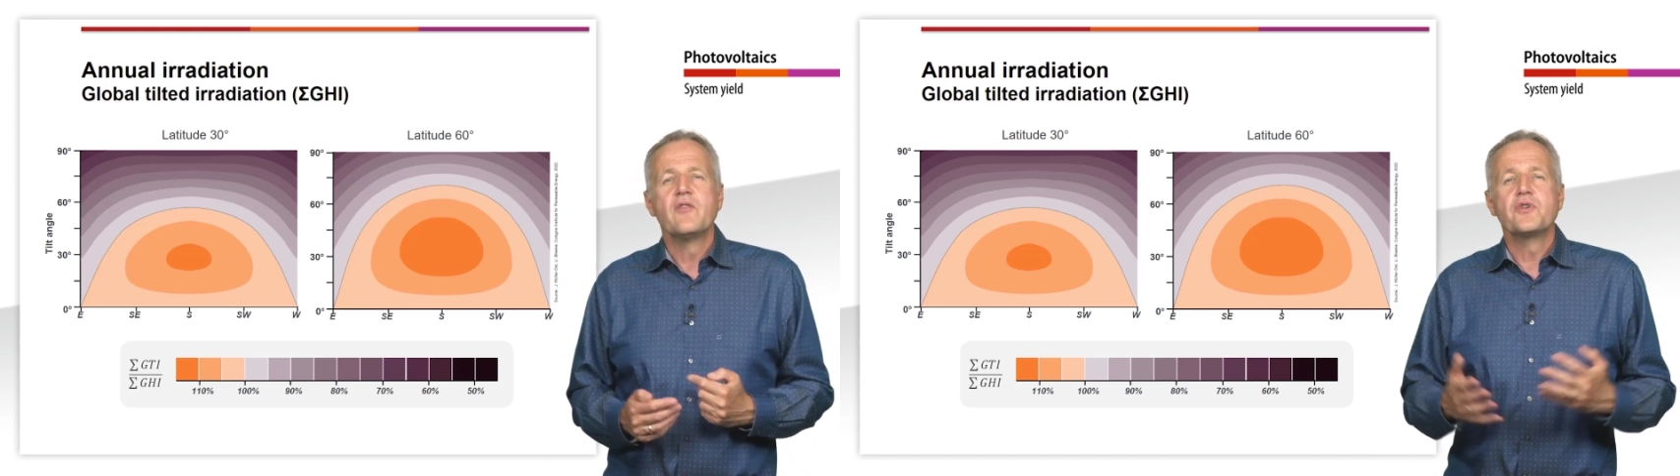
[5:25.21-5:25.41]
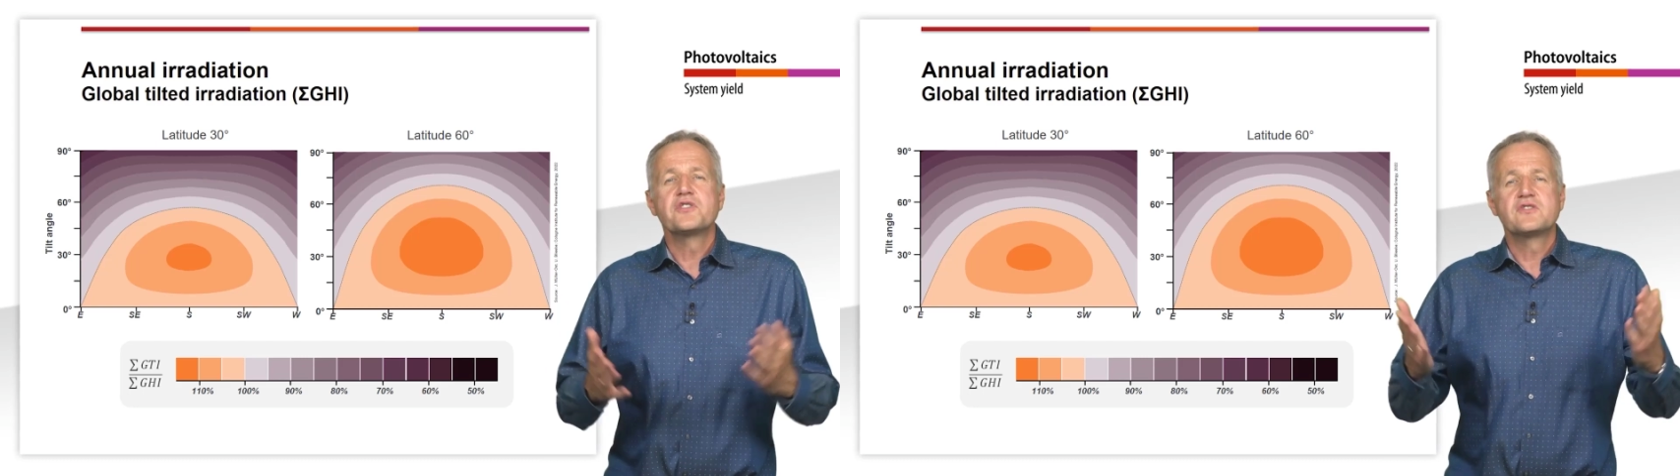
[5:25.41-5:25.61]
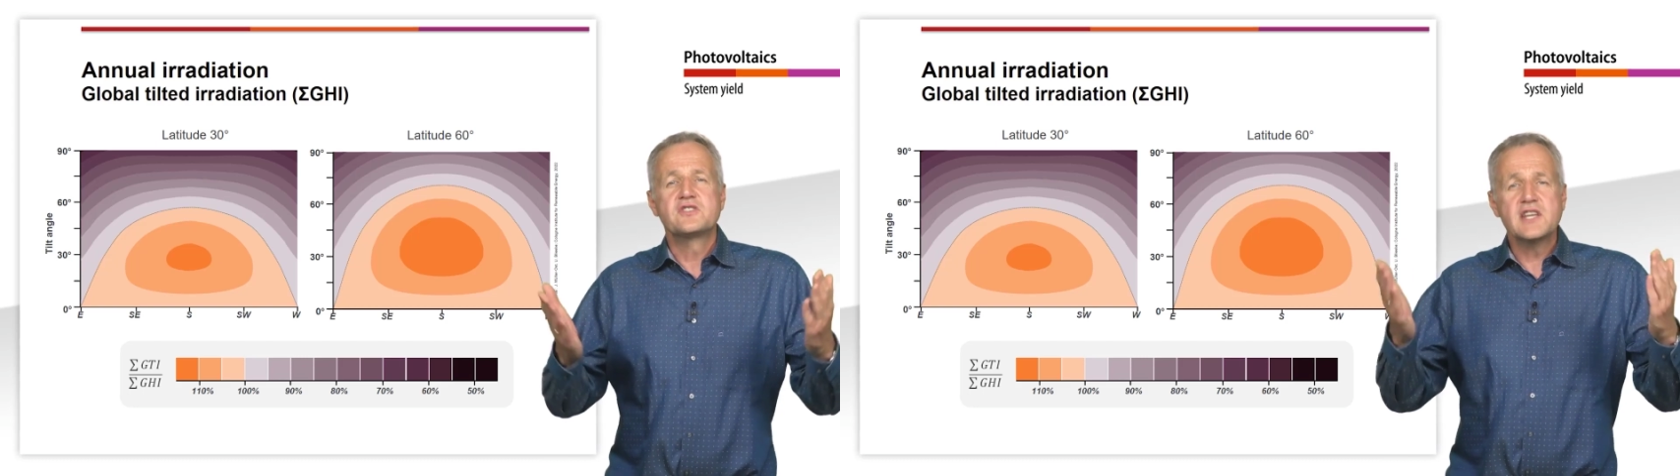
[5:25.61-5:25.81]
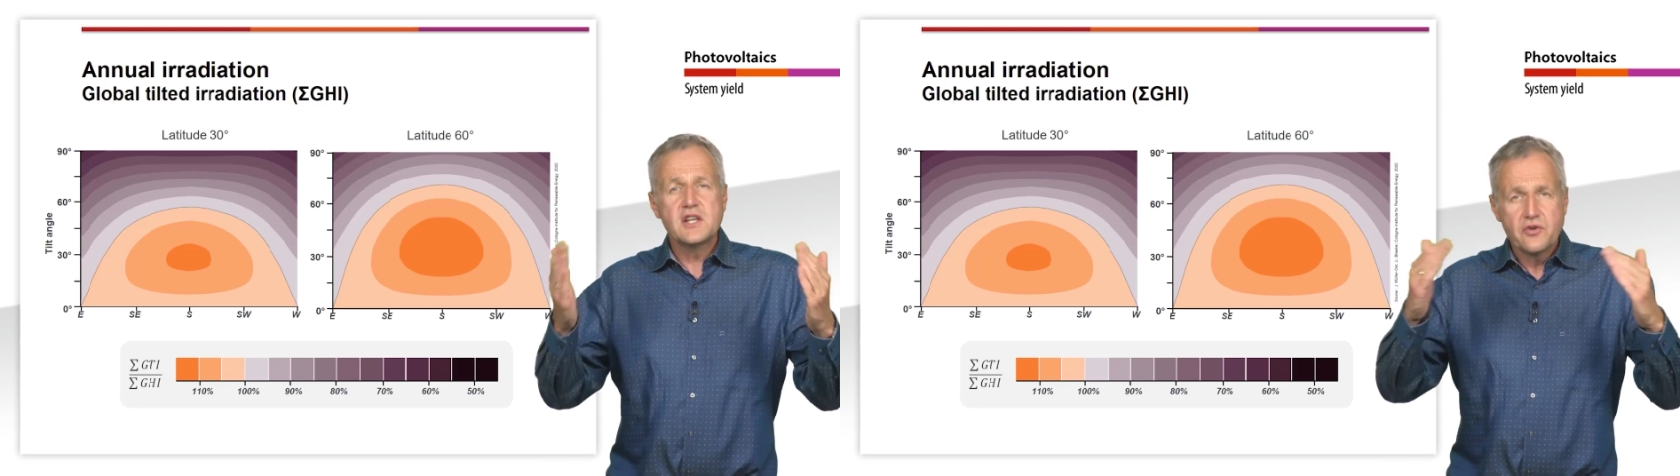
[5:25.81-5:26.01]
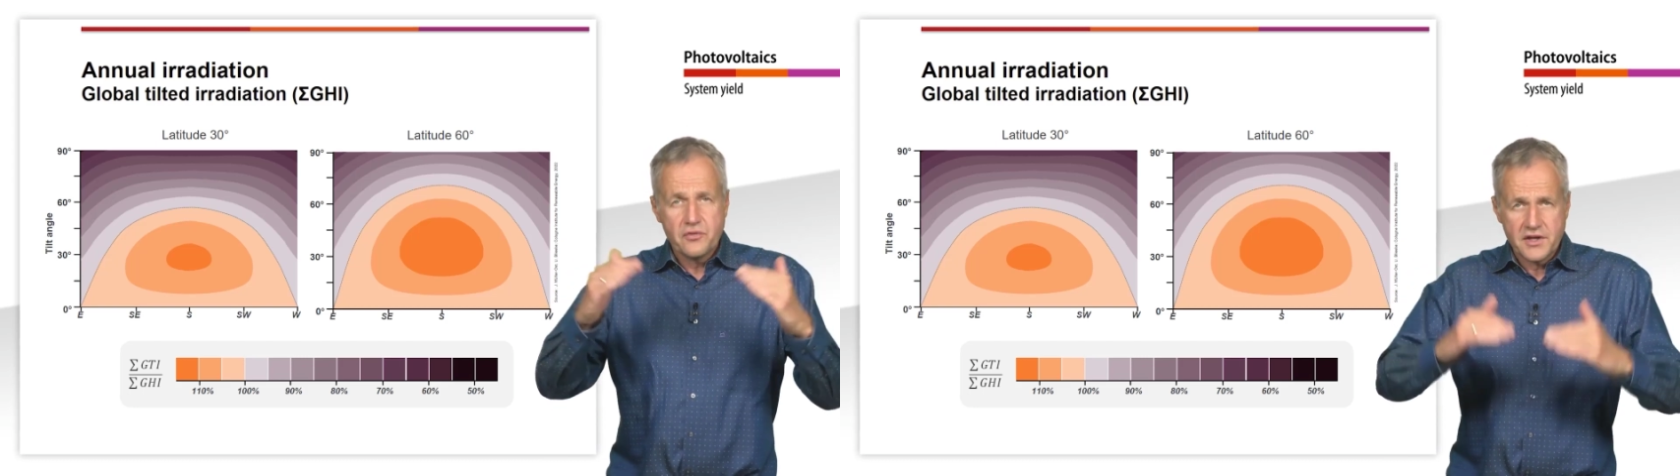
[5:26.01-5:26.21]
would
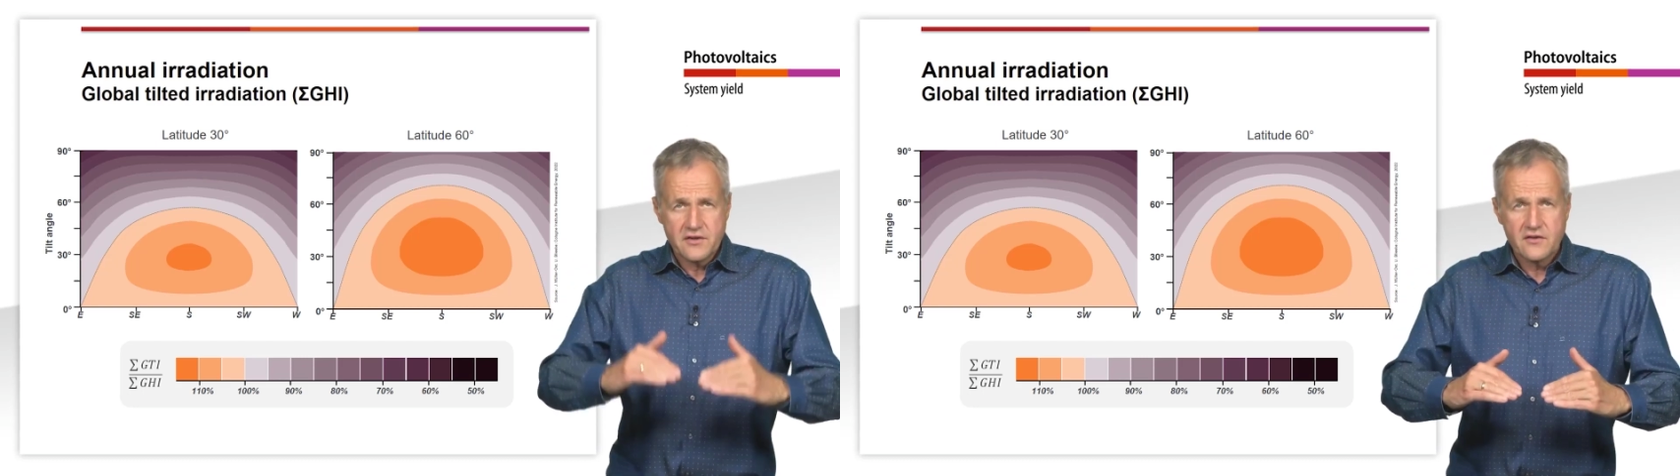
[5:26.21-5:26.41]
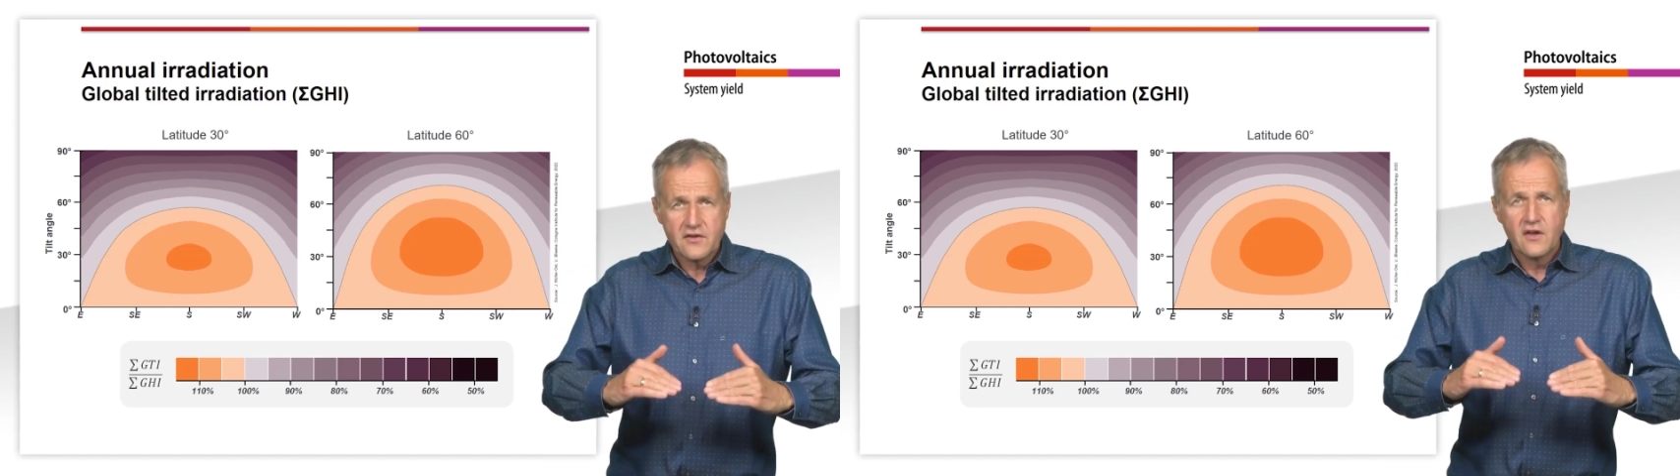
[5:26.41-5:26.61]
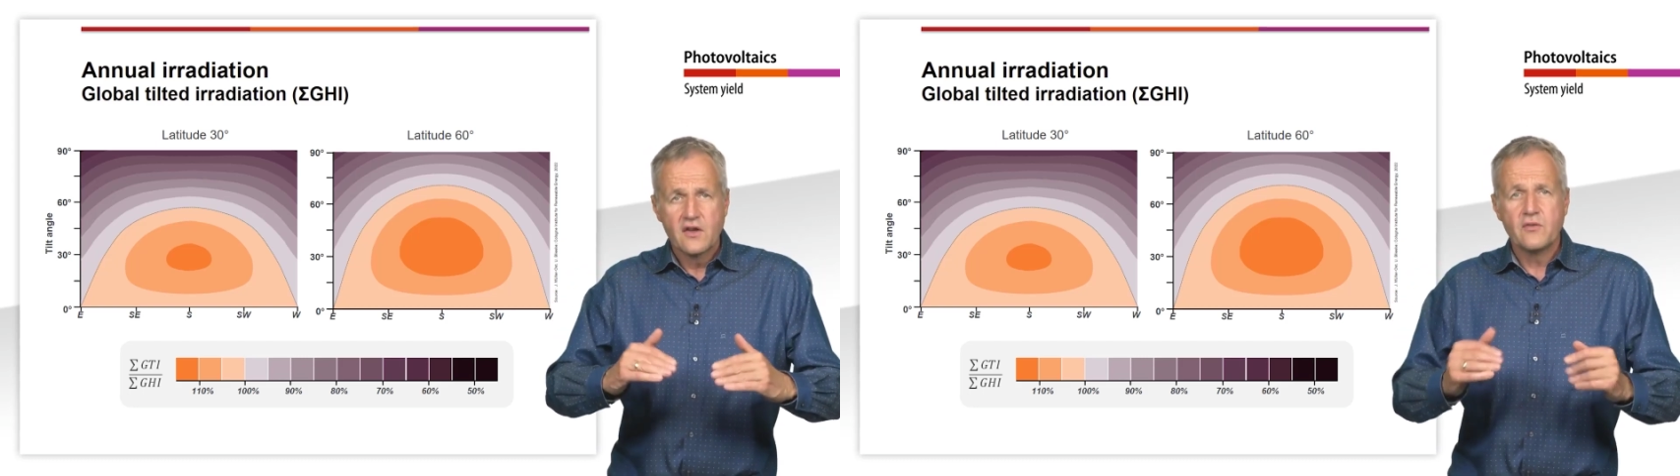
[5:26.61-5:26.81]
decrease